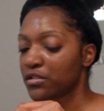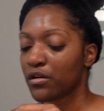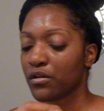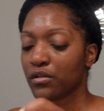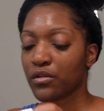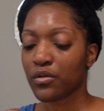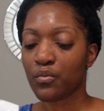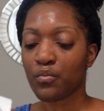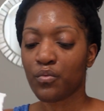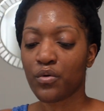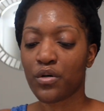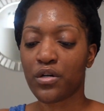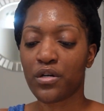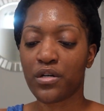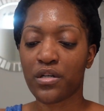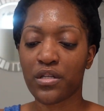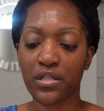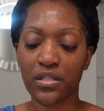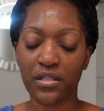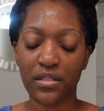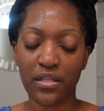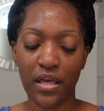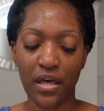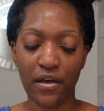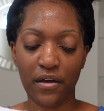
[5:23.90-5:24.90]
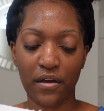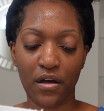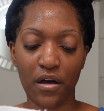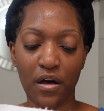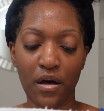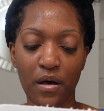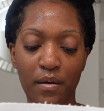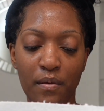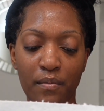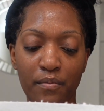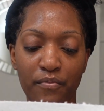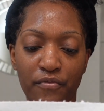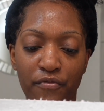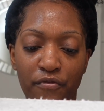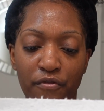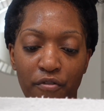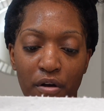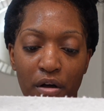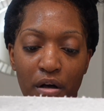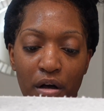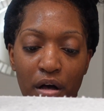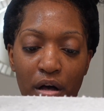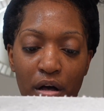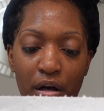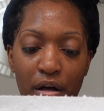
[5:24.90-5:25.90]
are the ones that come
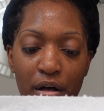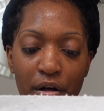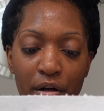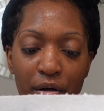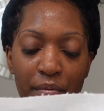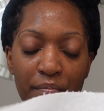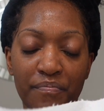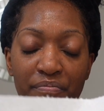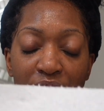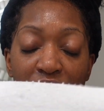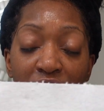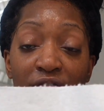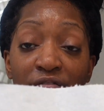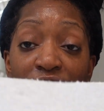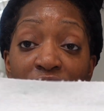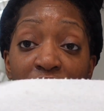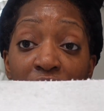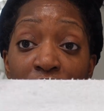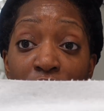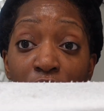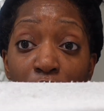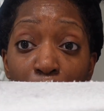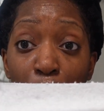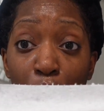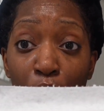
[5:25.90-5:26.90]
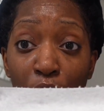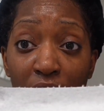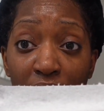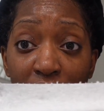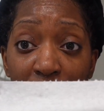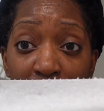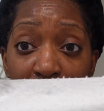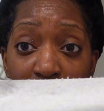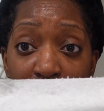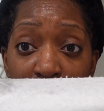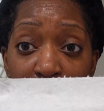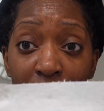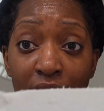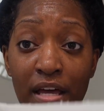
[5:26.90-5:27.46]
from the Viva brand.